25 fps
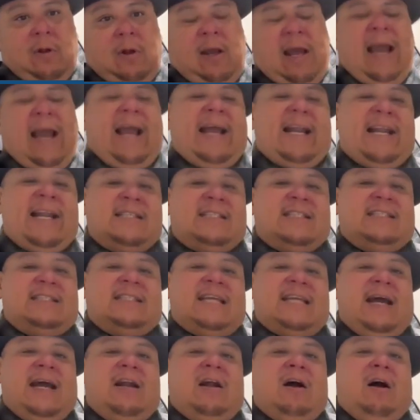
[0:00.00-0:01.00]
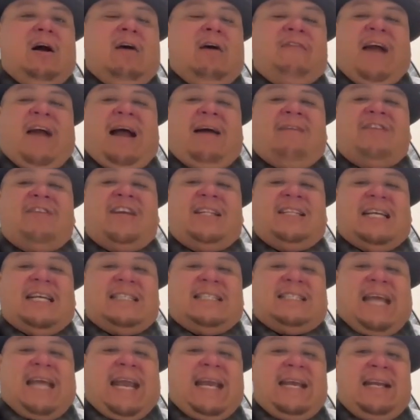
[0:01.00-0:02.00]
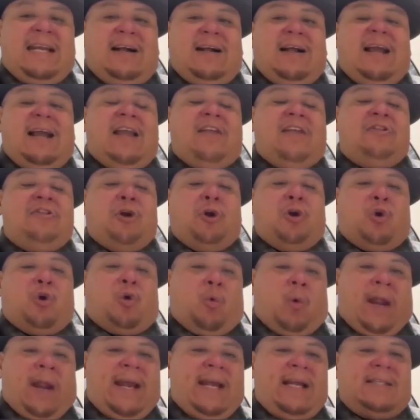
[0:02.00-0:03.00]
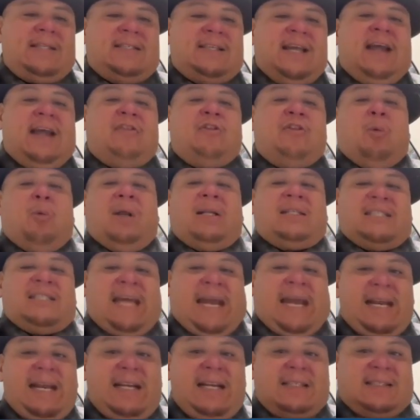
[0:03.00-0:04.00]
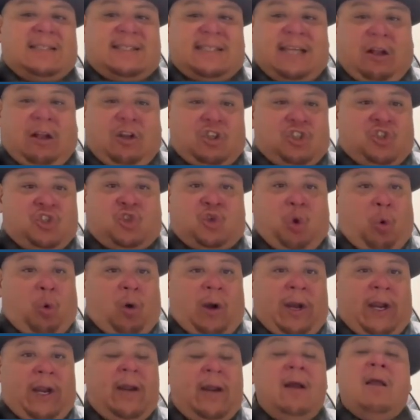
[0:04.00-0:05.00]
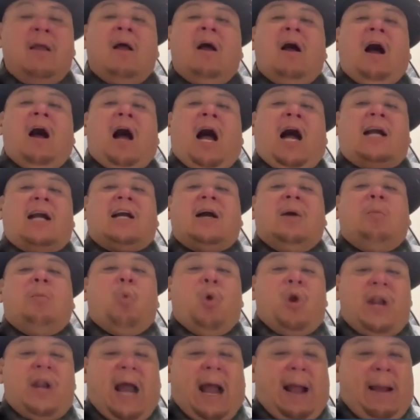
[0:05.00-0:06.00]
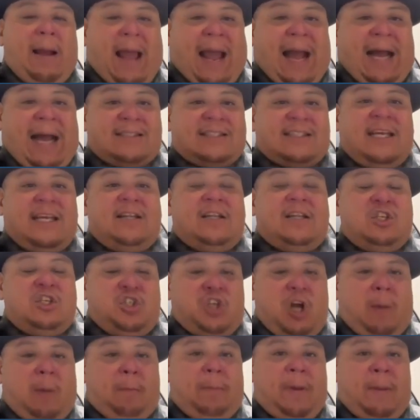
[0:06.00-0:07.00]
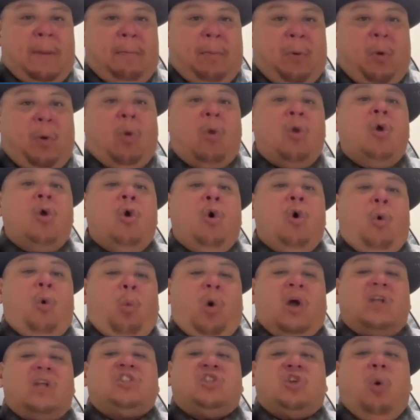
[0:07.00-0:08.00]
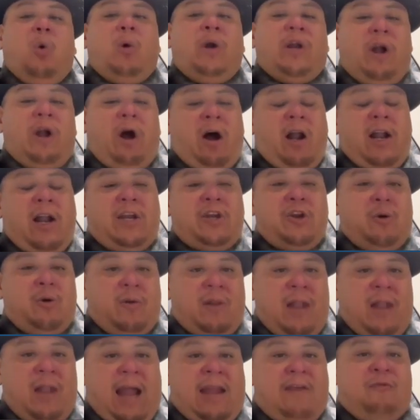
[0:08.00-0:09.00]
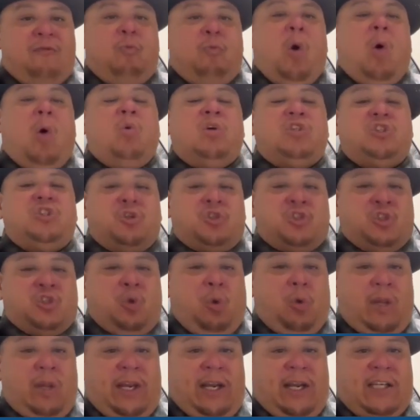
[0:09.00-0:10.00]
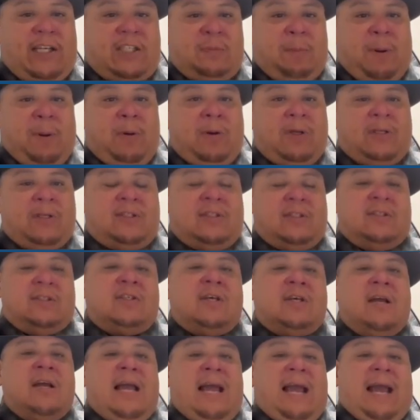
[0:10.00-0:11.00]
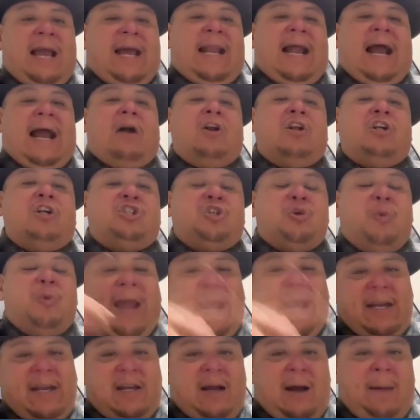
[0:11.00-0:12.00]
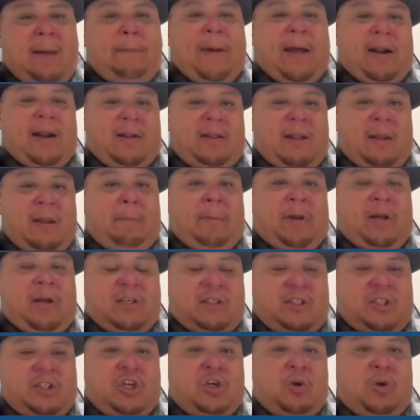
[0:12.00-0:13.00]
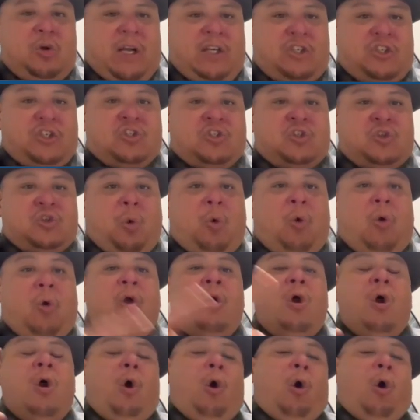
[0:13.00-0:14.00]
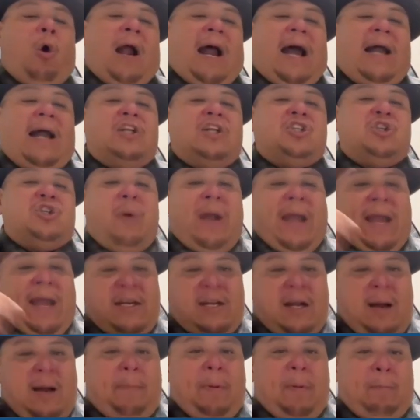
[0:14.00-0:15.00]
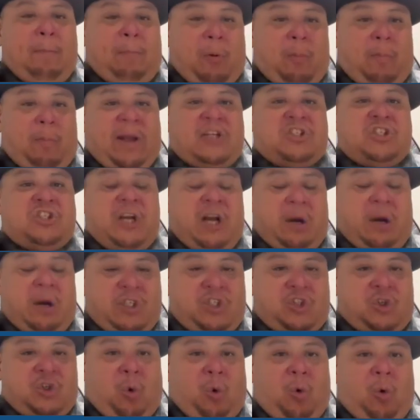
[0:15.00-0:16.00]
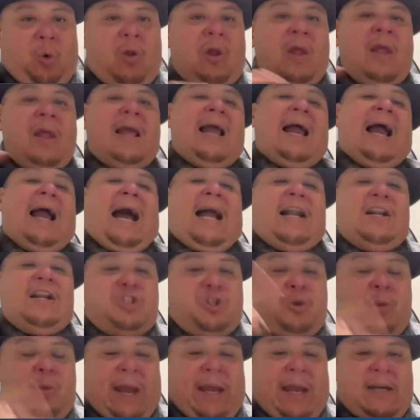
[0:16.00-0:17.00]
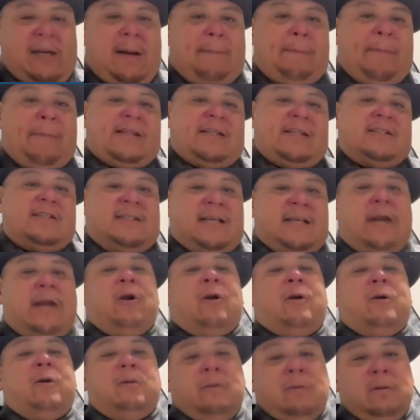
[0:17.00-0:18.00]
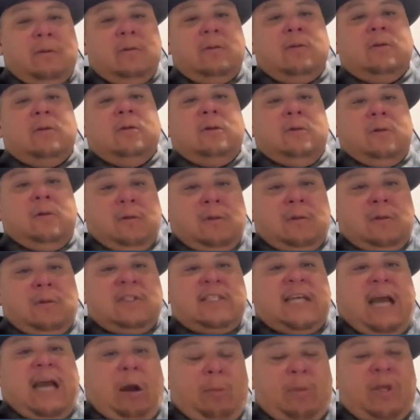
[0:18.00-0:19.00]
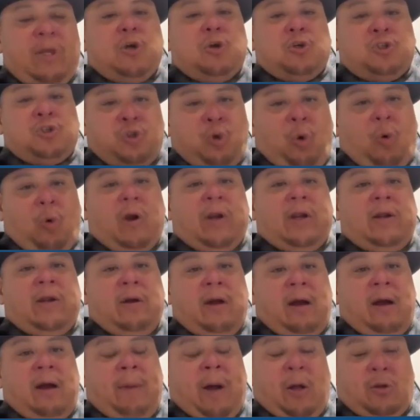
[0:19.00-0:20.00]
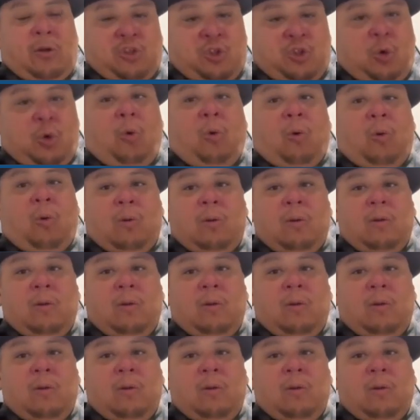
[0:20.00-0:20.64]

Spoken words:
And instead of having the data in their grades and their attendance tell a story, how come we're not asking these young people, what's going on in your life? What was your schooling experiences? And how did you end up at Olympic Continuation School? Or how did you end up at probationary school? How did you end up at the center? Tell me your story about school.